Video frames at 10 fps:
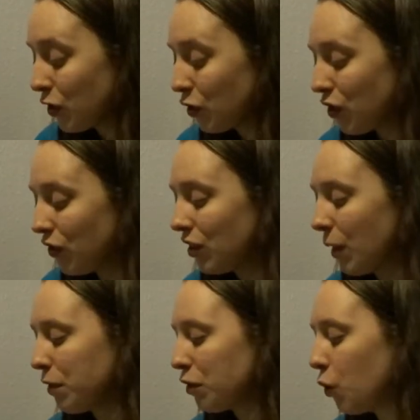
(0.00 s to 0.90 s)
about different
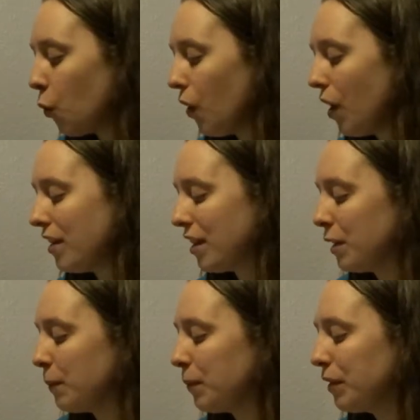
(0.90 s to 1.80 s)
types of toys
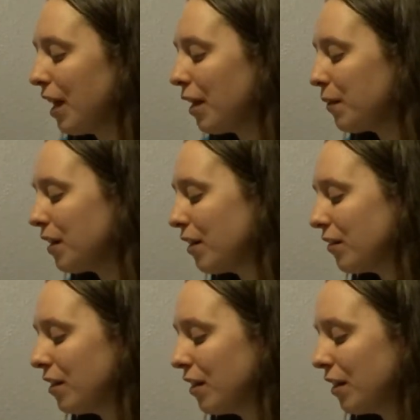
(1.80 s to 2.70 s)
kids play with,